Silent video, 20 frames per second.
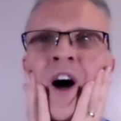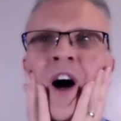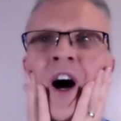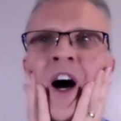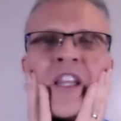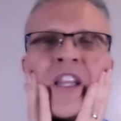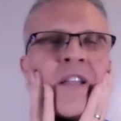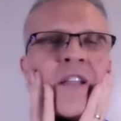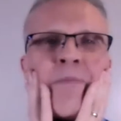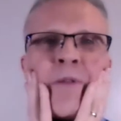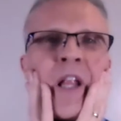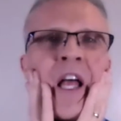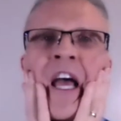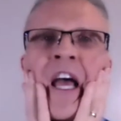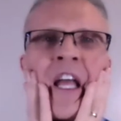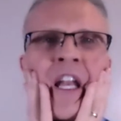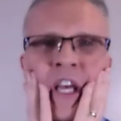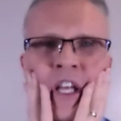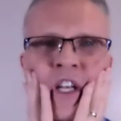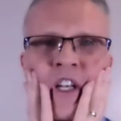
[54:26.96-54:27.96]
on the
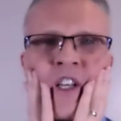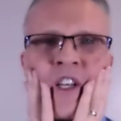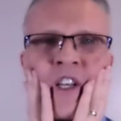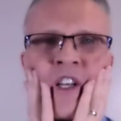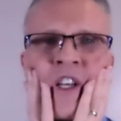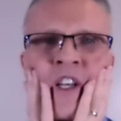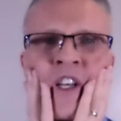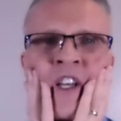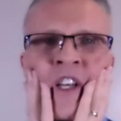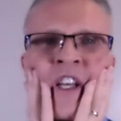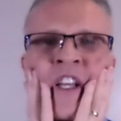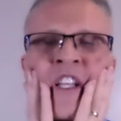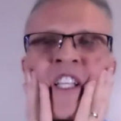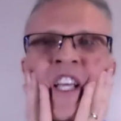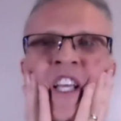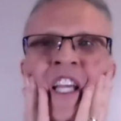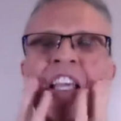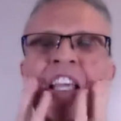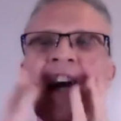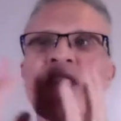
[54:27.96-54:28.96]
planet
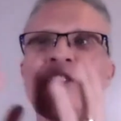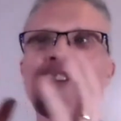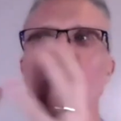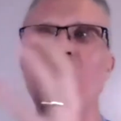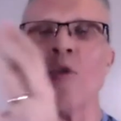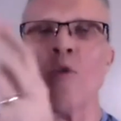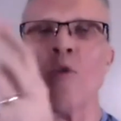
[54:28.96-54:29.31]
to get their